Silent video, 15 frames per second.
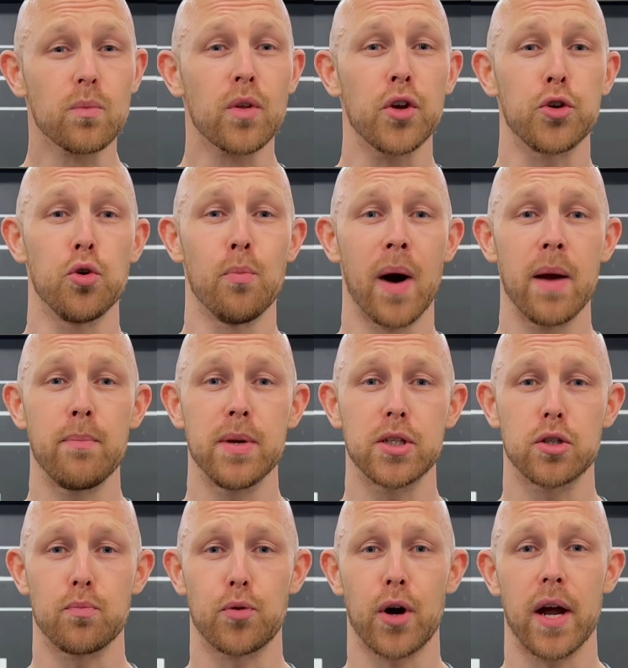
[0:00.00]
you might be
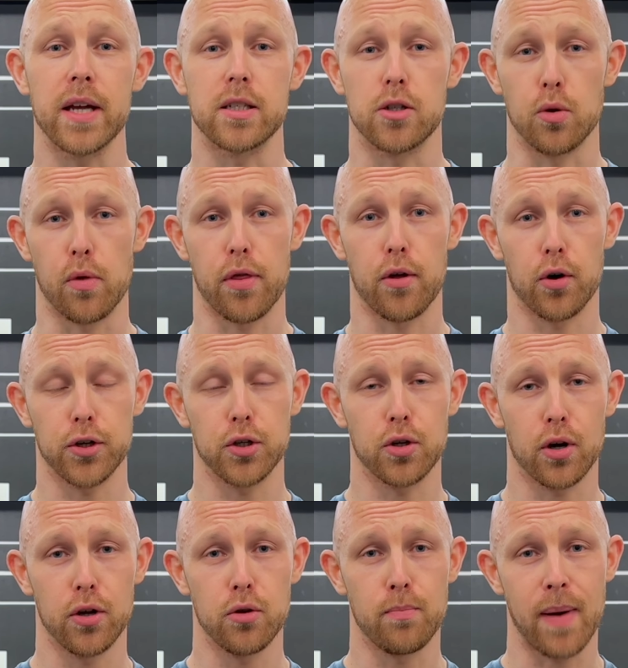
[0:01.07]
surprised. You thought you're
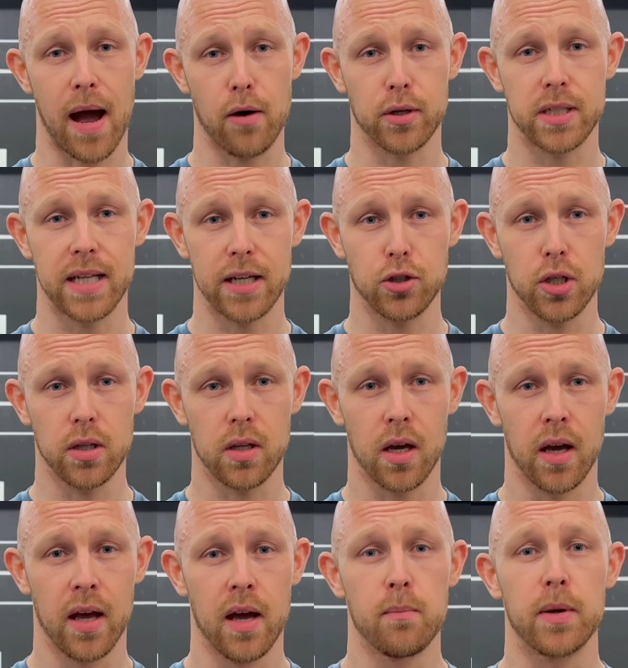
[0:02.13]
going to power snatch it,
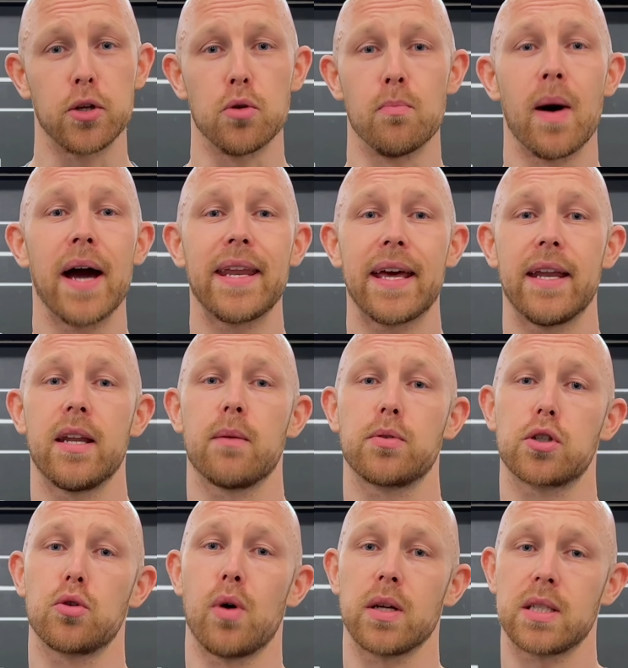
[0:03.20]
but you might end up
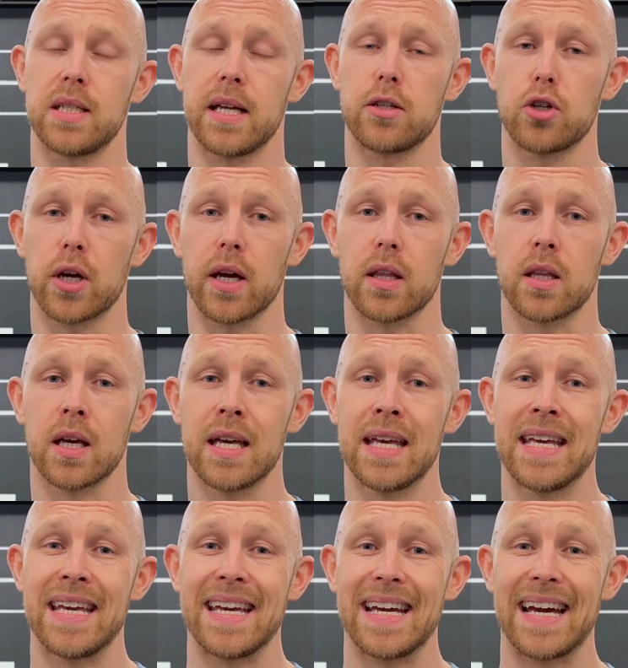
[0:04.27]
squat snatching it.
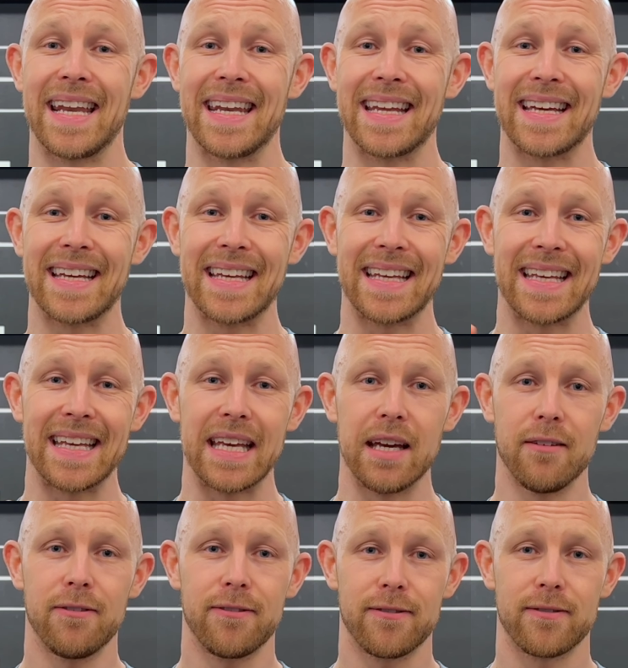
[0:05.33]
And
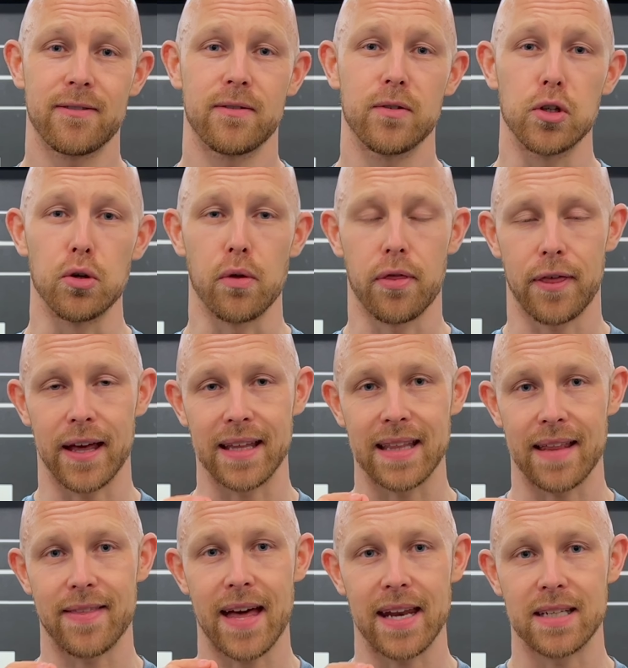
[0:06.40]
if you think
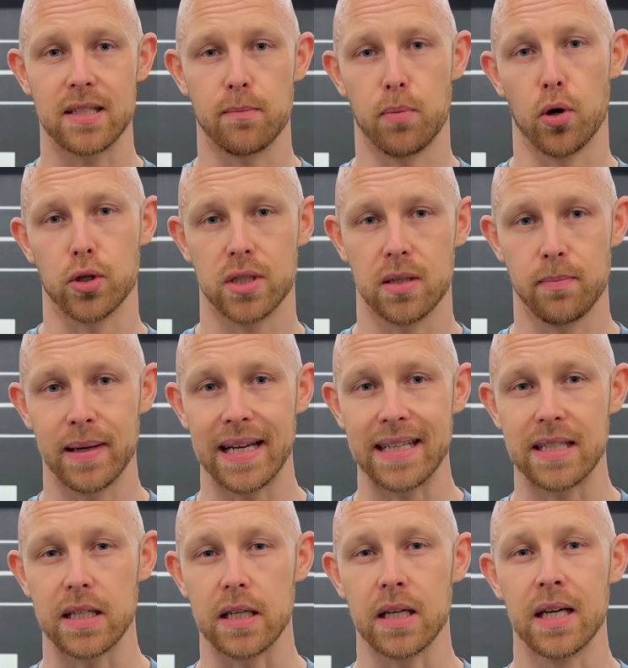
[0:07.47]
that that is a
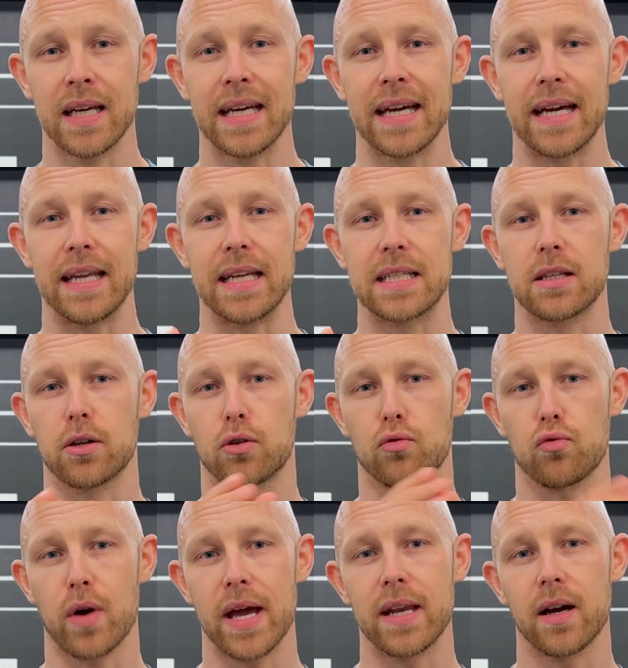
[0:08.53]
possibility, it is a
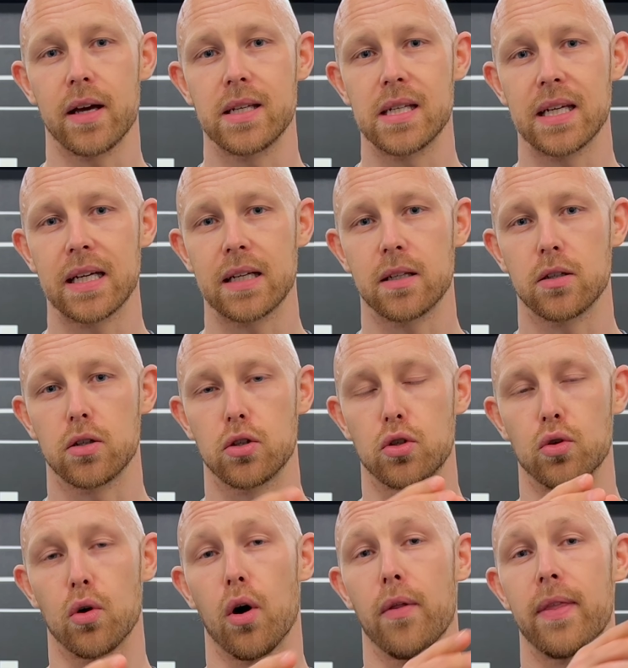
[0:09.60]
great idea
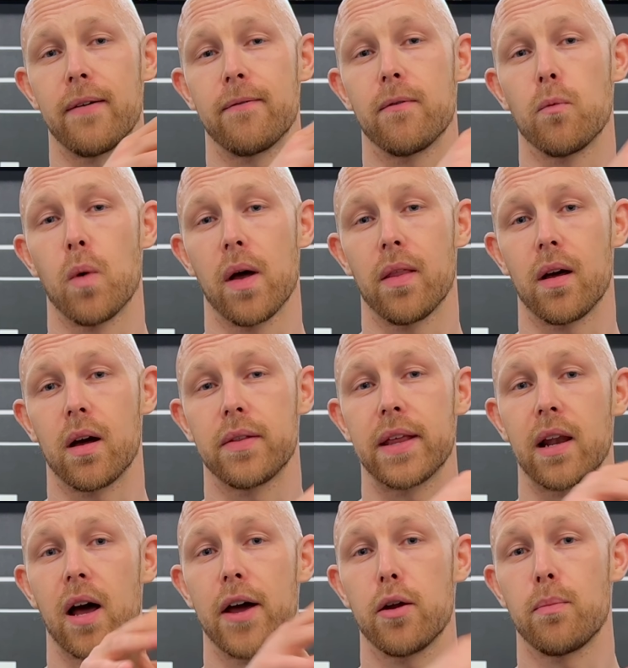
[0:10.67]
to, on the, one, uh, the
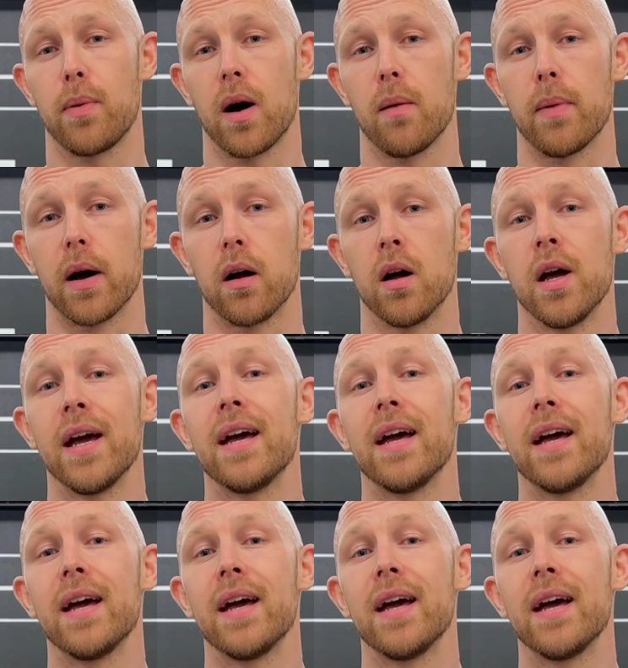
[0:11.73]
lighter barbell,